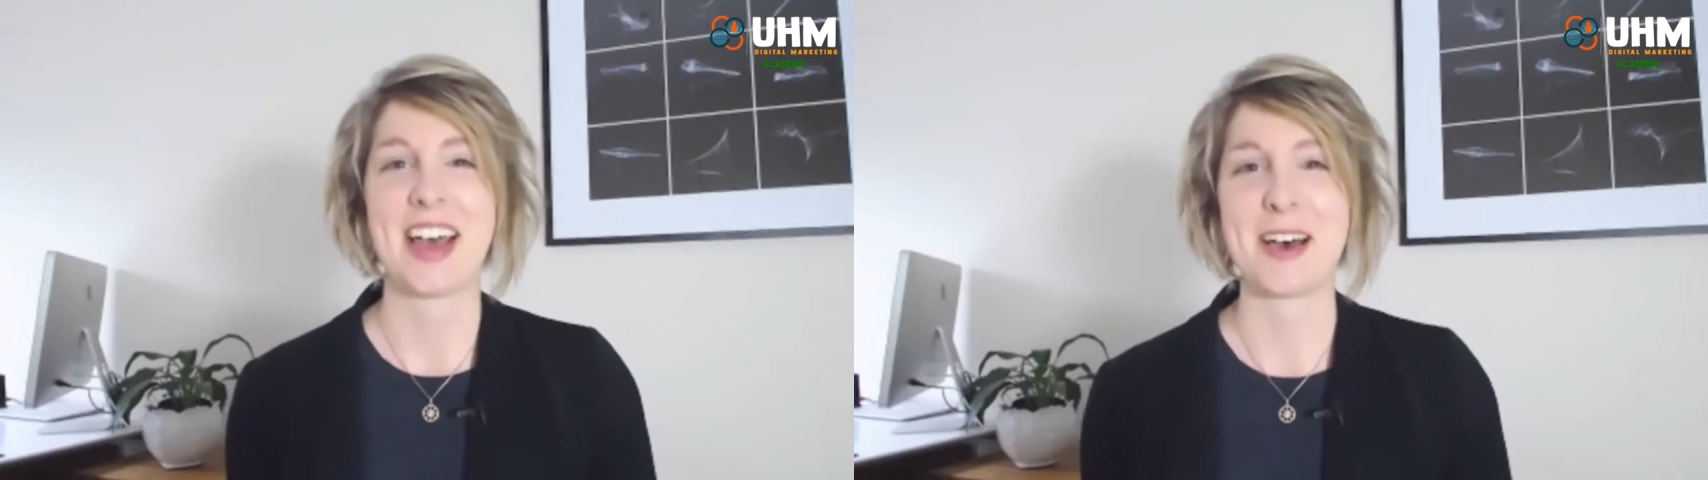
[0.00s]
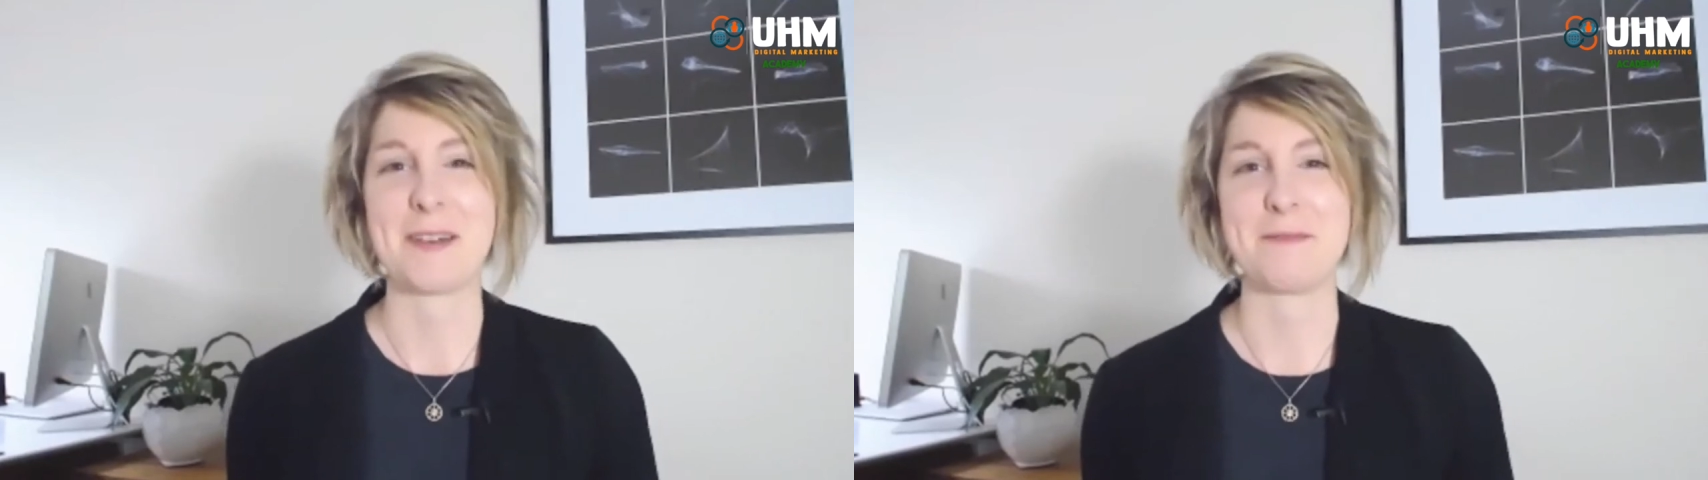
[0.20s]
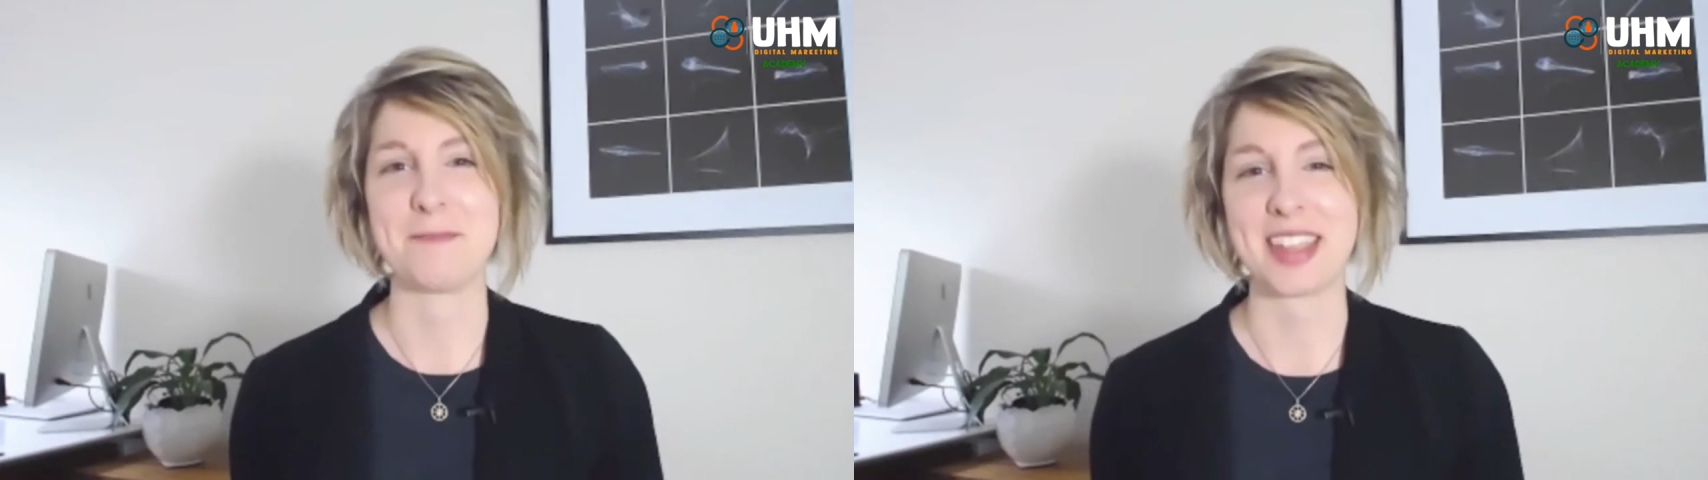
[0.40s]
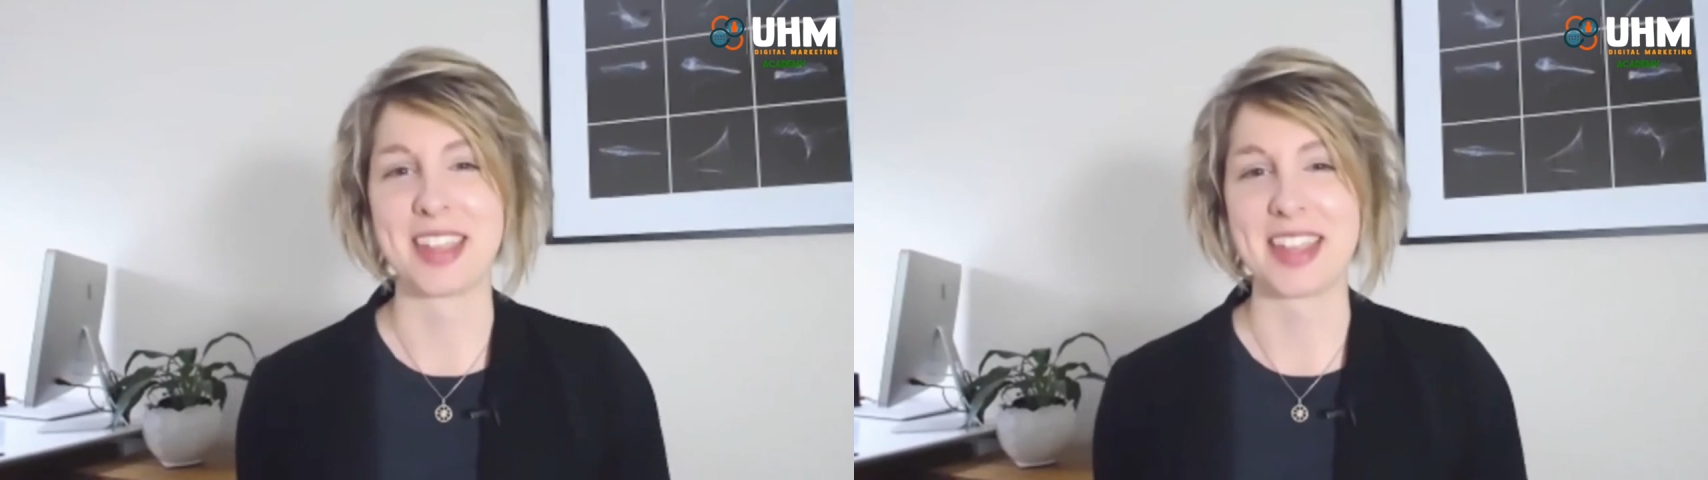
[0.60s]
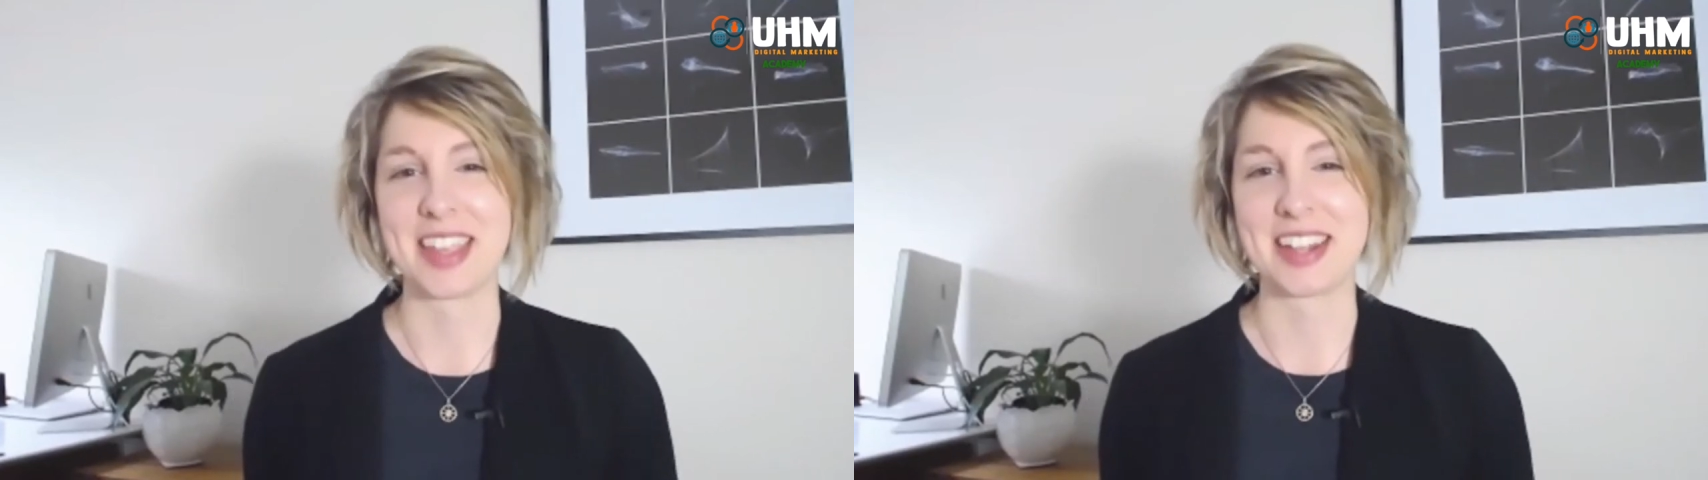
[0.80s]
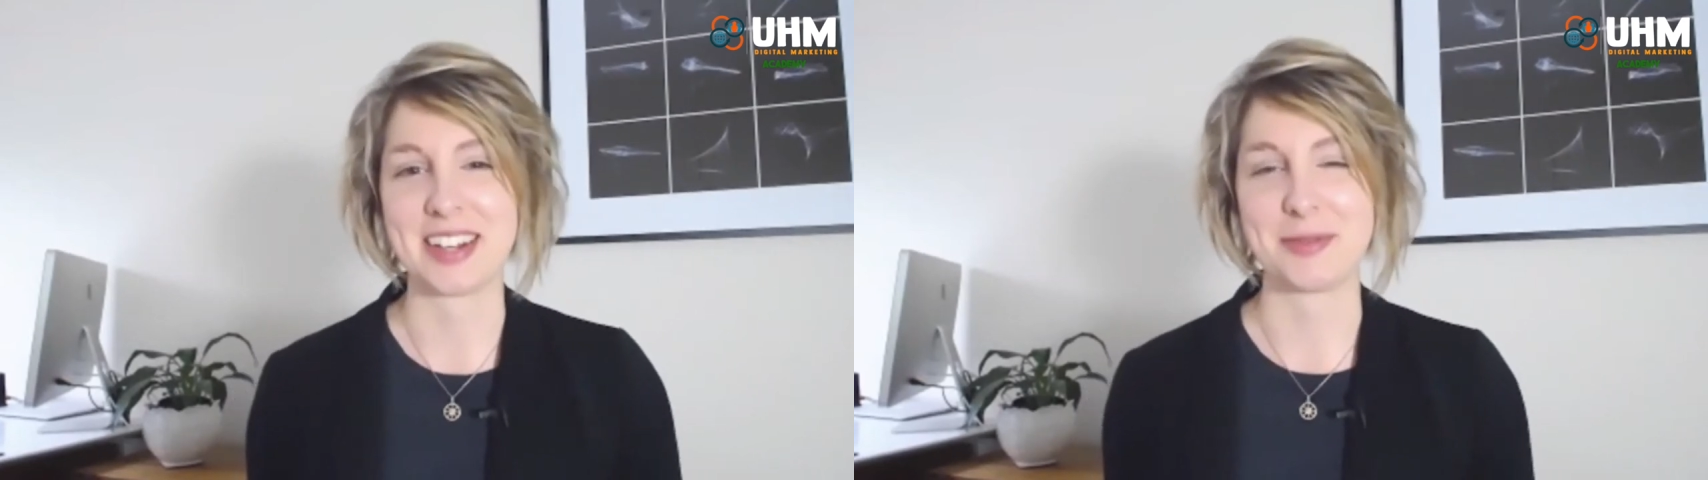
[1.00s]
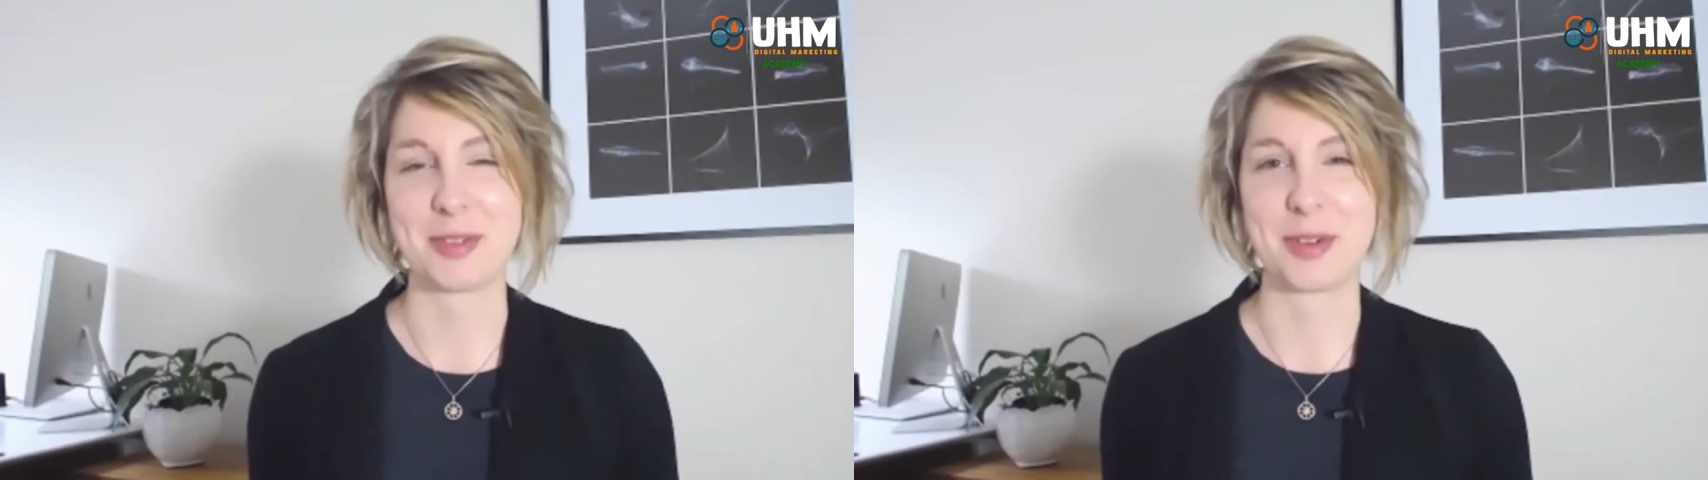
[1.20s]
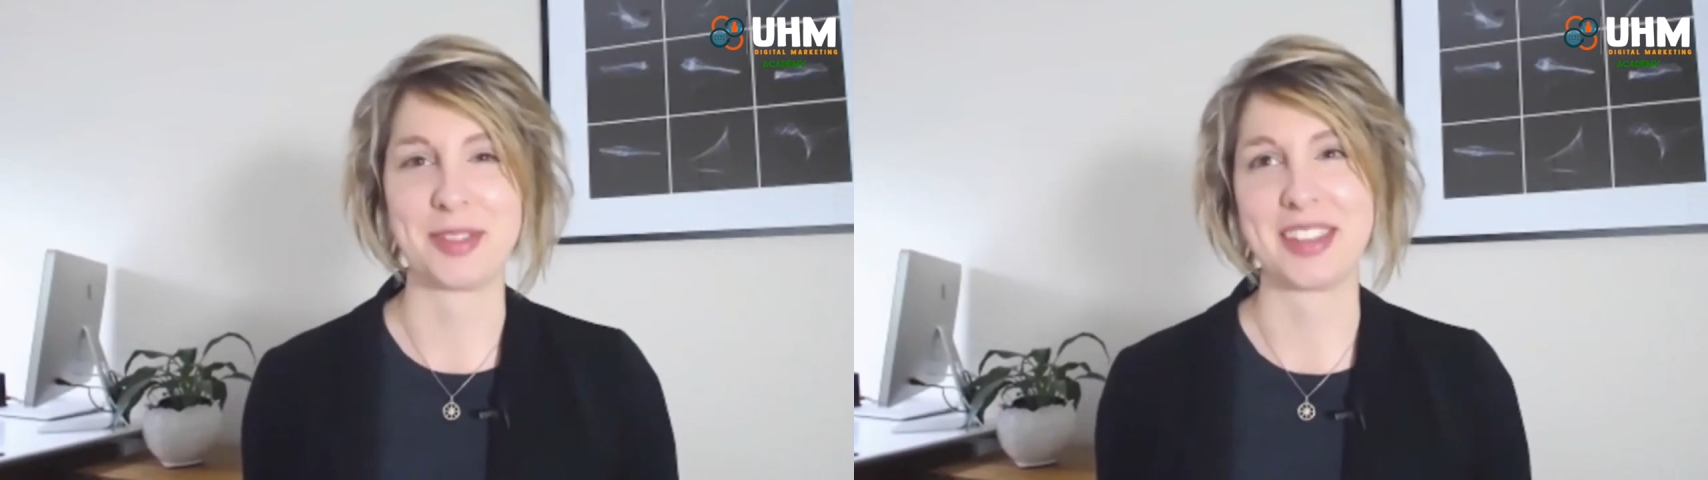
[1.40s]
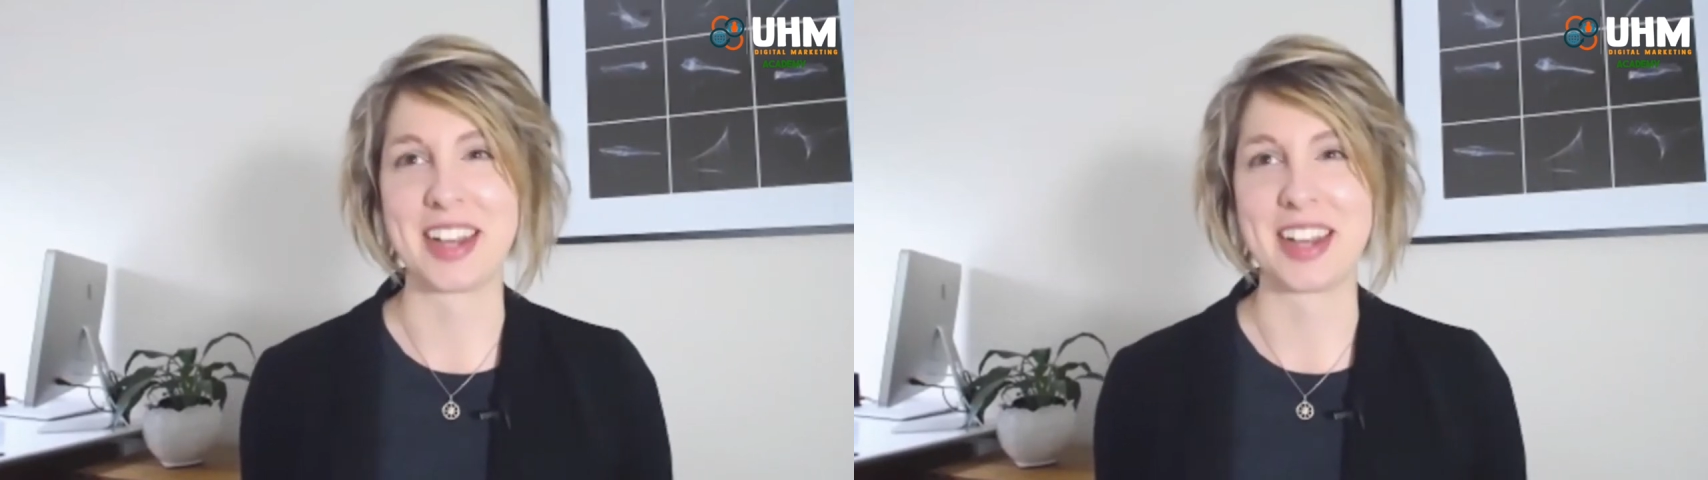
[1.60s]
And then, of course,